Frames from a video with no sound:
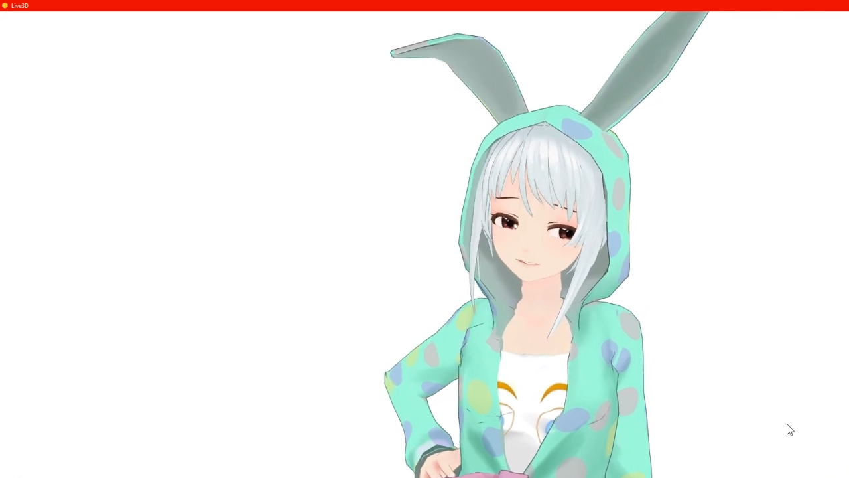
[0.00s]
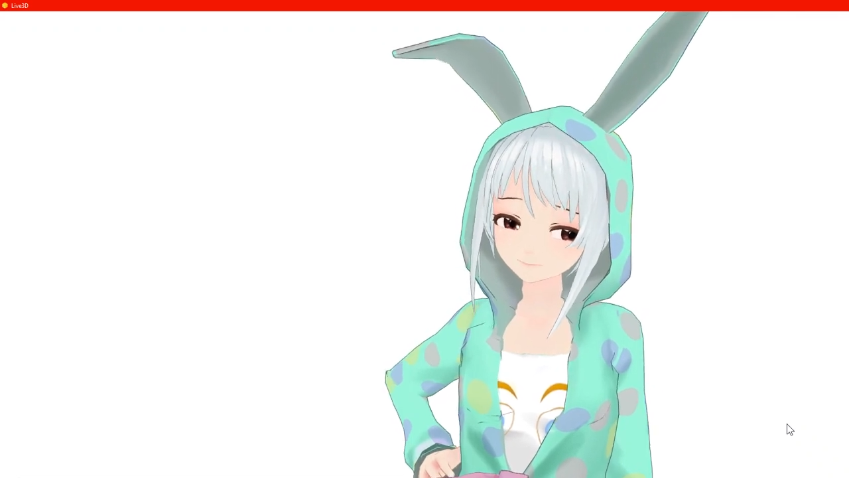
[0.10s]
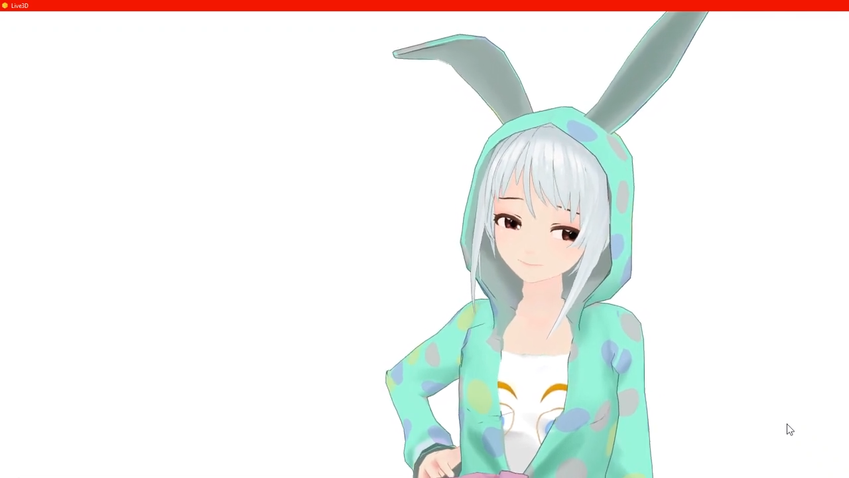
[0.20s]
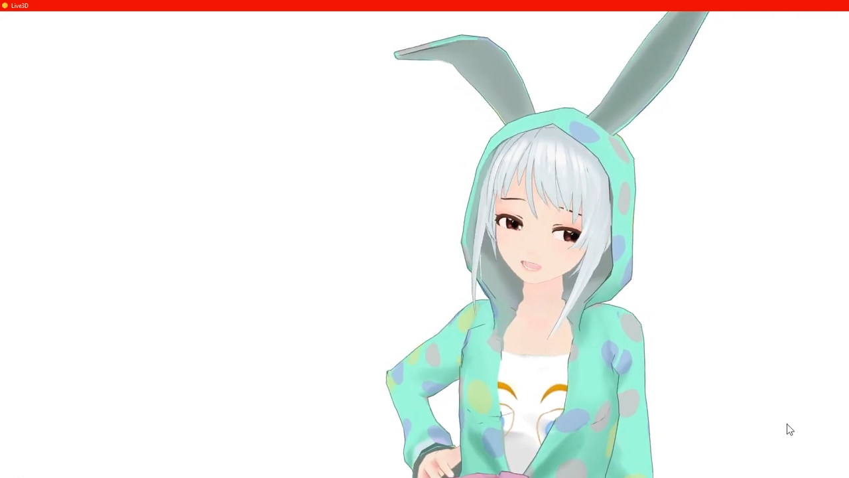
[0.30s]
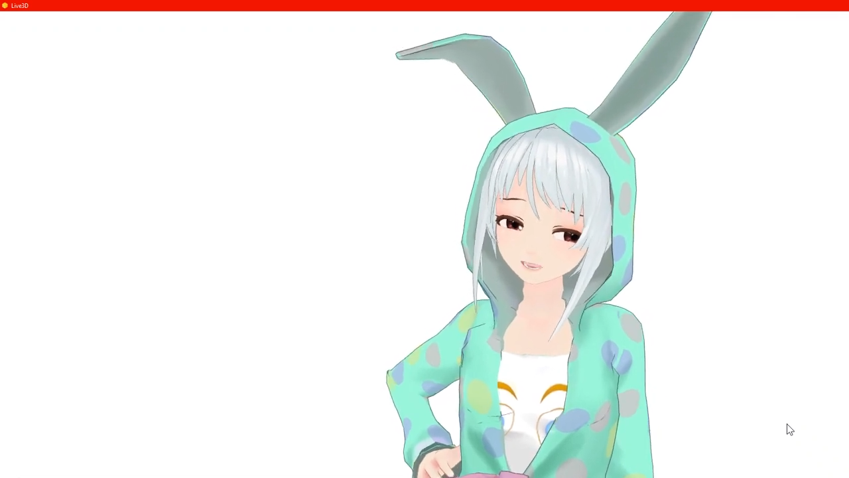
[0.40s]

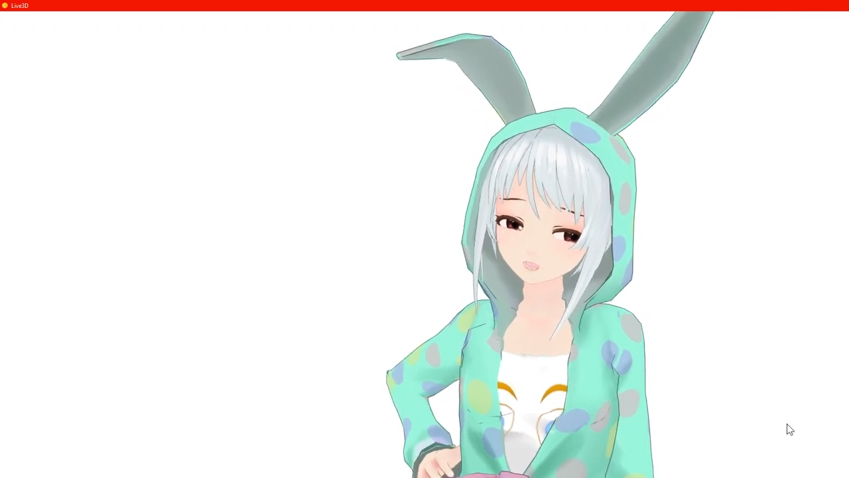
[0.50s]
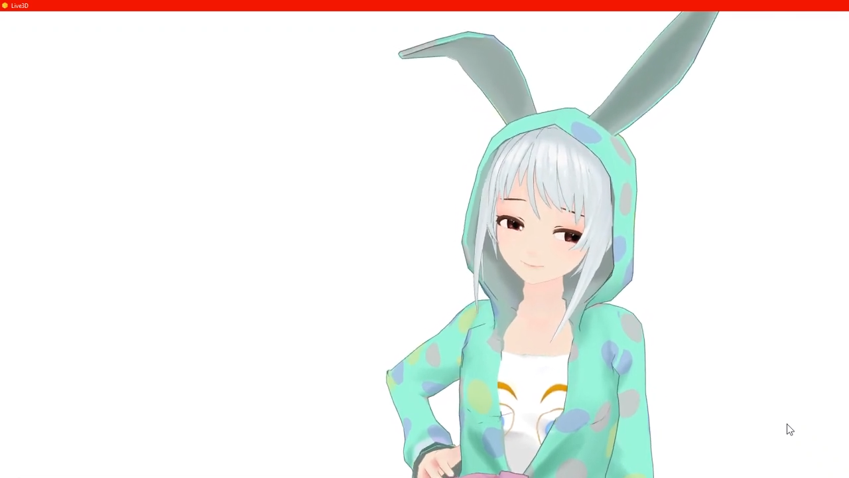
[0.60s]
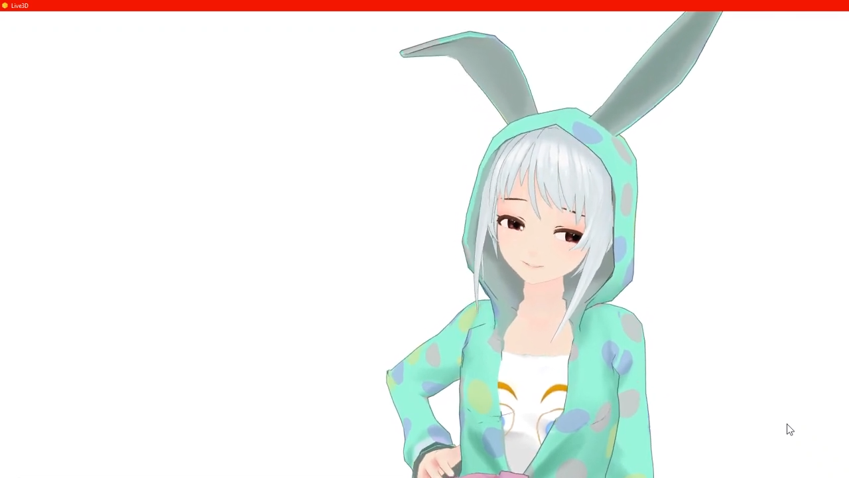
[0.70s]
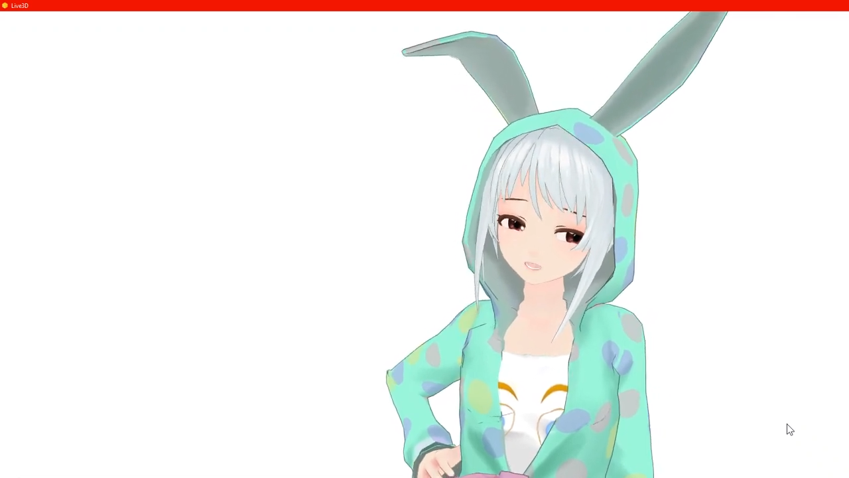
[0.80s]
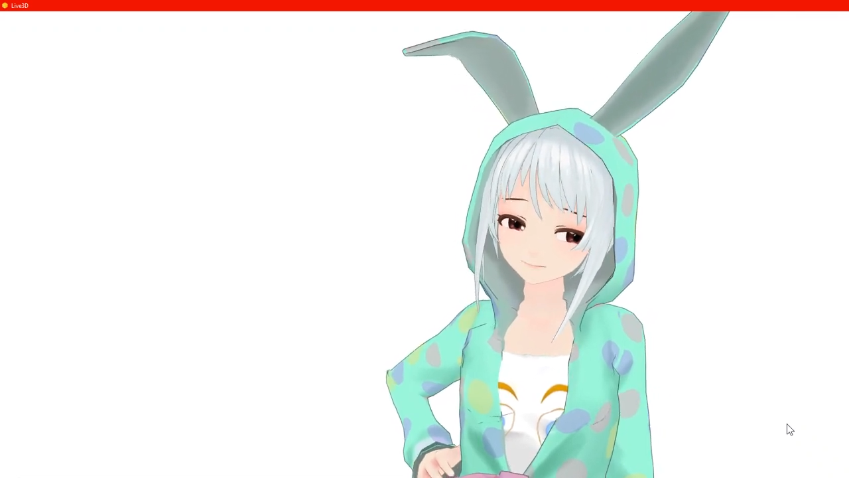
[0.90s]
I don't
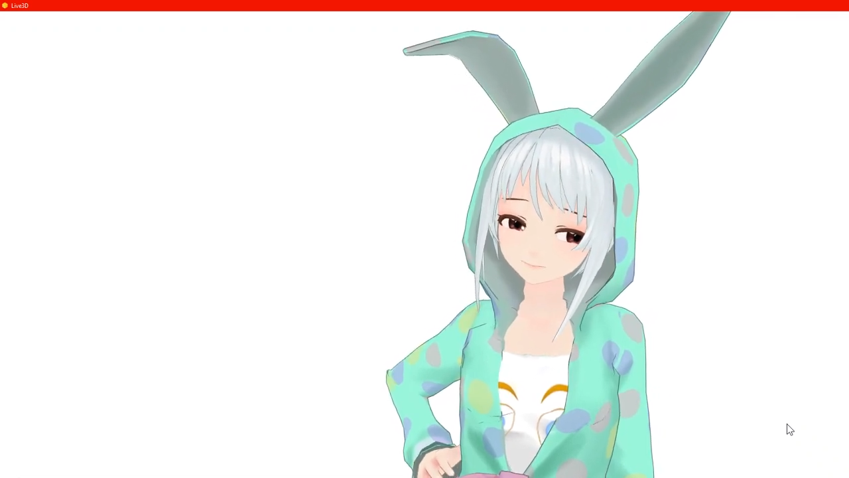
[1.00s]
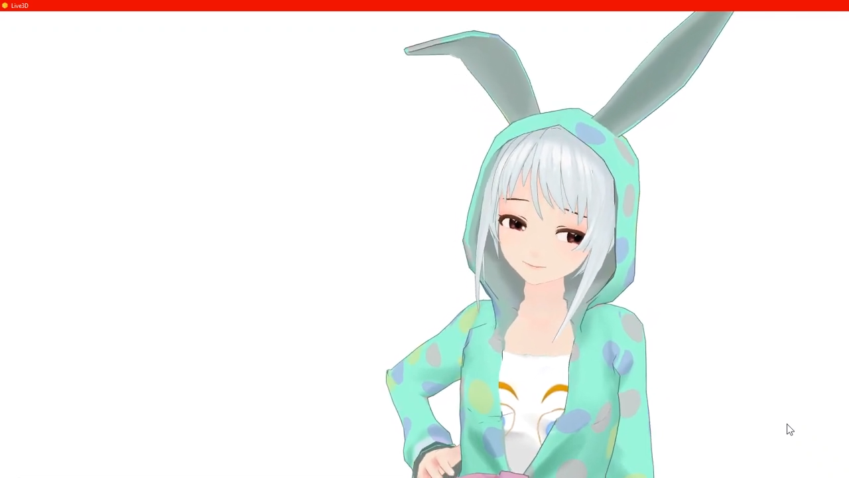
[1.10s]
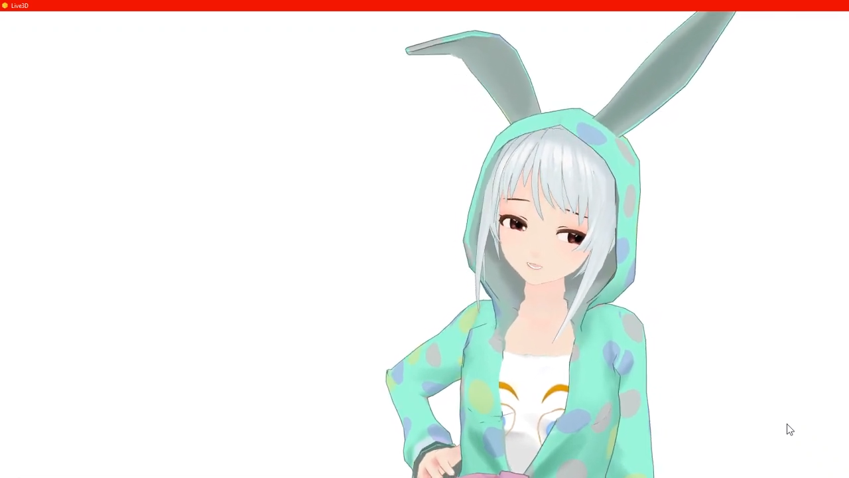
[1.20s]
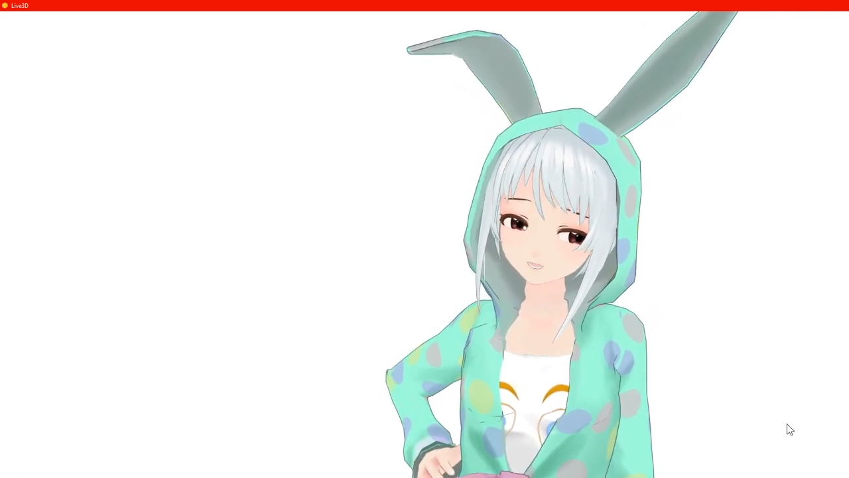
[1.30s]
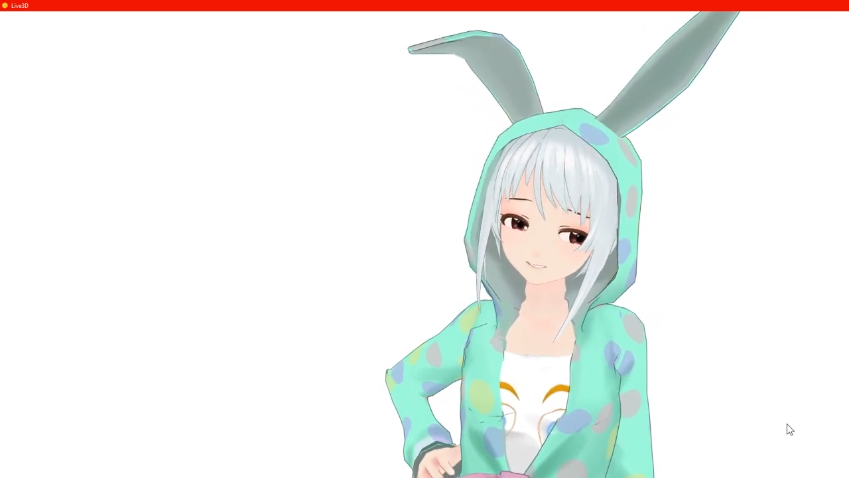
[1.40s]
love
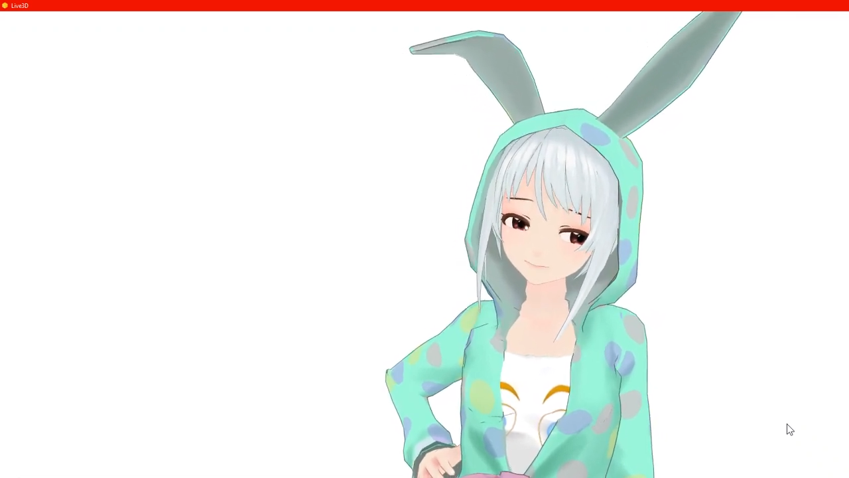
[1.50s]
you,